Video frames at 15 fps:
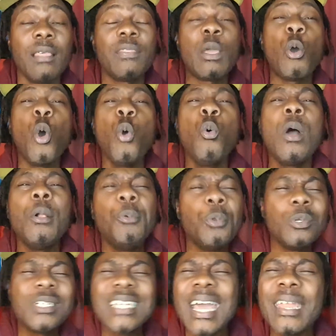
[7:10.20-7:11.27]
The whole world
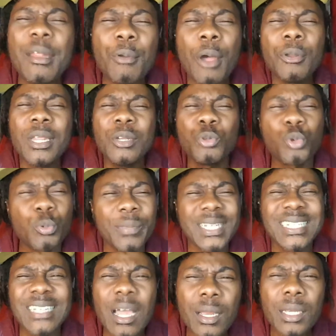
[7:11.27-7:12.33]
will turn around and it will be
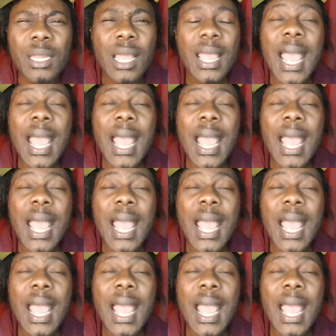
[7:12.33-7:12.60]
turned